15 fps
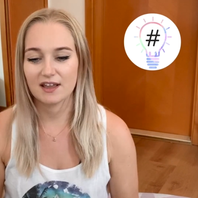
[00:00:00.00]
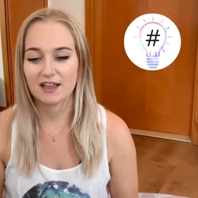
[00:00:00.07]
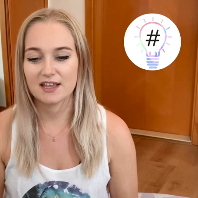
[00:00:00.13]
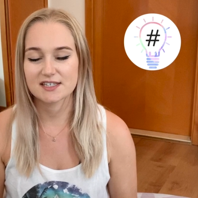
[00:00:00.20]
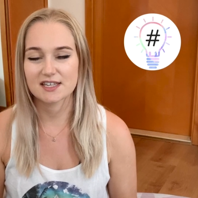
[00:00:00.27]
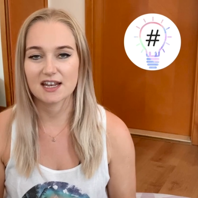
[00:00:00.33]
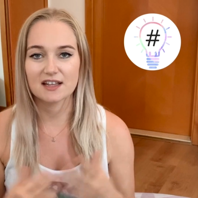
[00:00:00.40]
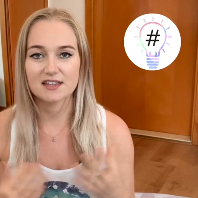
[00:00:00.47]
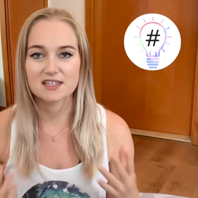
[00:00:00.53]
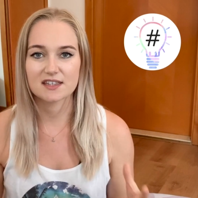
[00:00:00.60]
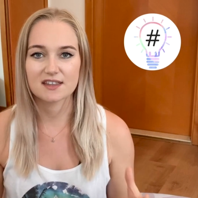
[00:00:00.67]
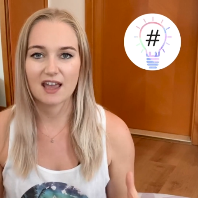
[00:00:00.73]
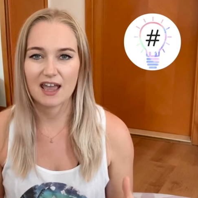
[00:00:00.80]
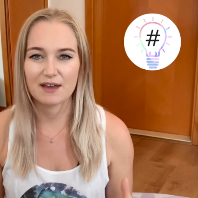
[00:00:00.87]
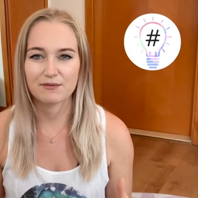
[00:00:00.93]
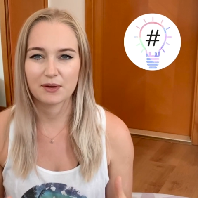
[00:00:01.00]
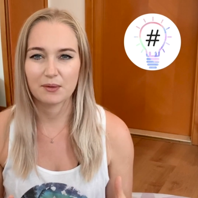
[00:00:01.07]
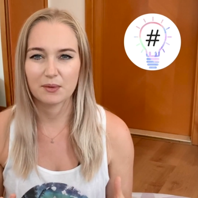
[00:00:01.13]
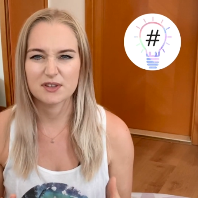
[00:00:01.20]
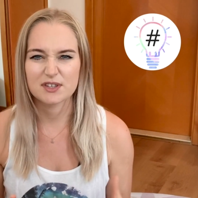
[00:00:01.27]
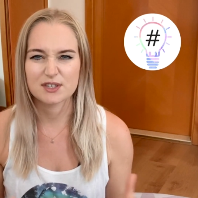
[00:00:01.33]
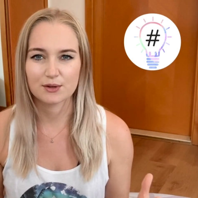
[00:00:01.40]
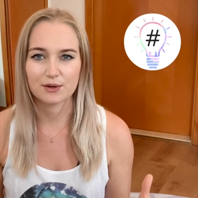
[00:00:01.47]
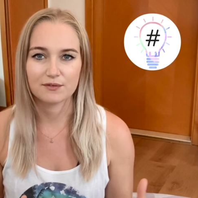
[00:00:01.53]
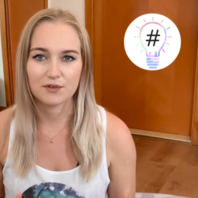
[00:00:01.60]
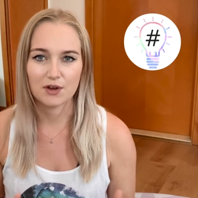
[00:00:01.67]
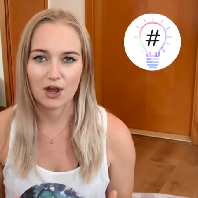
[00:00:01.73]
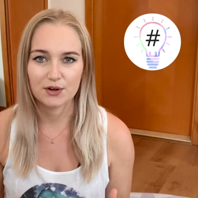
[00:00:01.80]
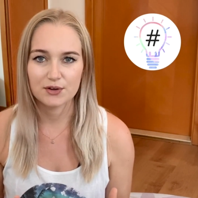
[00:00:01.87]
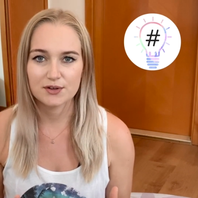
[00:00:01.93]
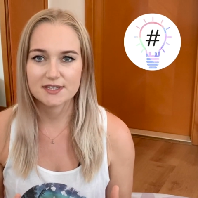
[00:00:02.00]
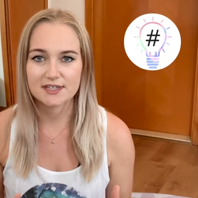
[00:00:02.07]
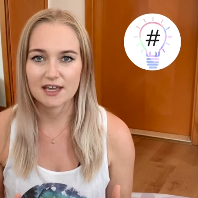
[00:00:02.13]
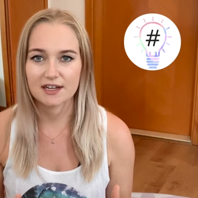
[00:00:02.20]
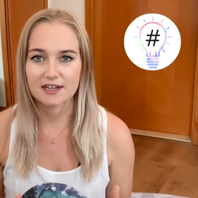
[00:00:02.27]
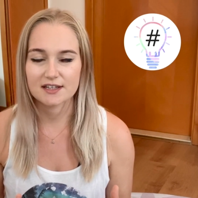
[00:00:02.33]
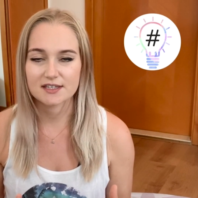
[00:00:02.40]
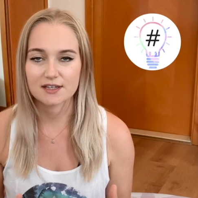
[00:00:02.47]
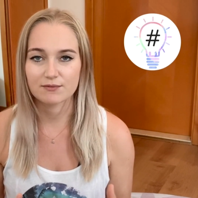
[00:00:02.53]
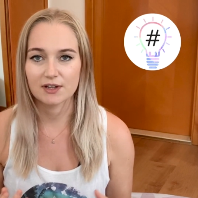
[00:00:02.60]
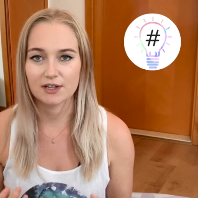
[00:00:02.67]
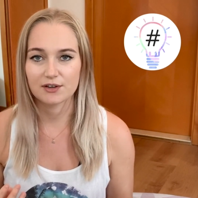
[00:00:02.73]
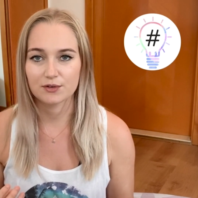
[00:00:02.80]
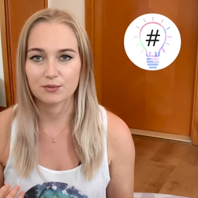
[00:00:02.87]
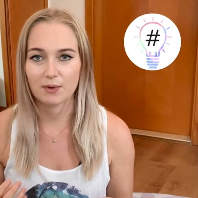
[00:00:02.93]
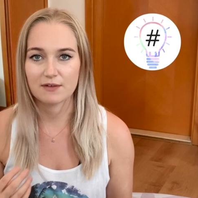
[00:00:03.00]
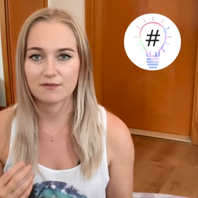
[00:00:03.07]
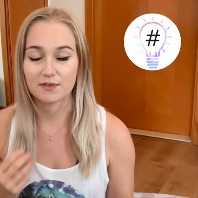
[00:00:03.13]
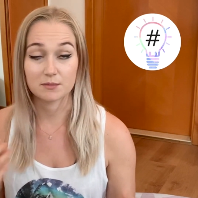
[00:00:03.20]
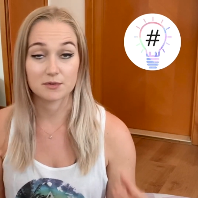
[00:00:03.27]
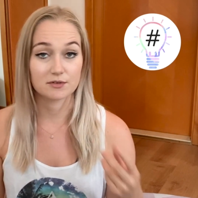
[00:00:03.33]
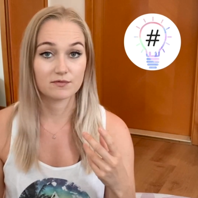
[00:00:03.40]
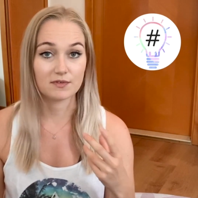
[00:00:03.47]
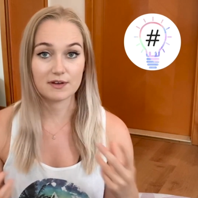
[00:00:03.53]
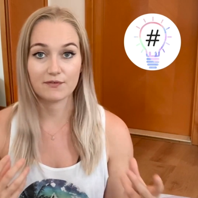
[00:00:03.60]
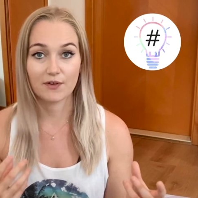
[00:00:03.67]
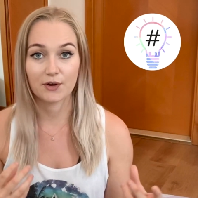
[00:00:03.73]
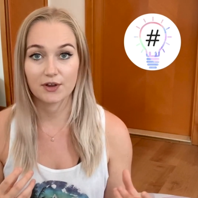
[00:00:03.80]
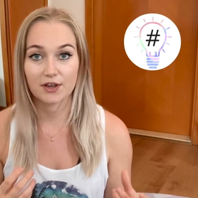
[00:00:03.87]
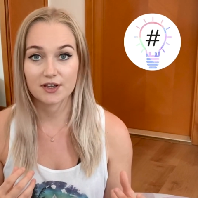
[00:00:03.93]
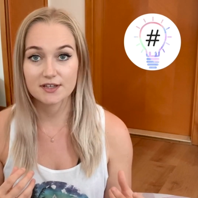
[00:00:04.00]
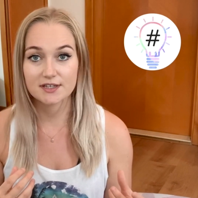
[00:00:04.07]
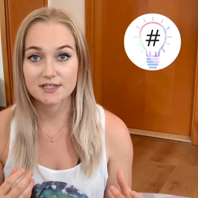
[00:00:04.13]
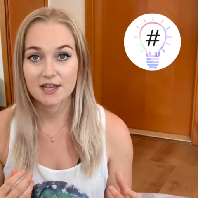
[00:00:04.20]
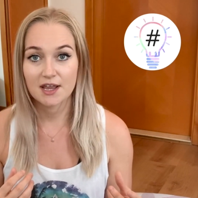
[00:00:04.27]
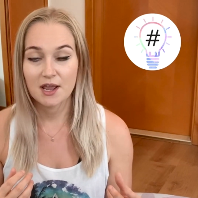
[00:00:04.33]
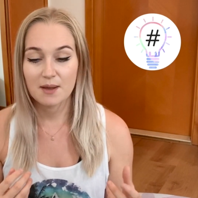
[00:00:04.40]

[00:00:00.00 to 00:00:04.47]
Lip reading: It's an answer that everyone sort of knows, and it's a really good way for them to refocus.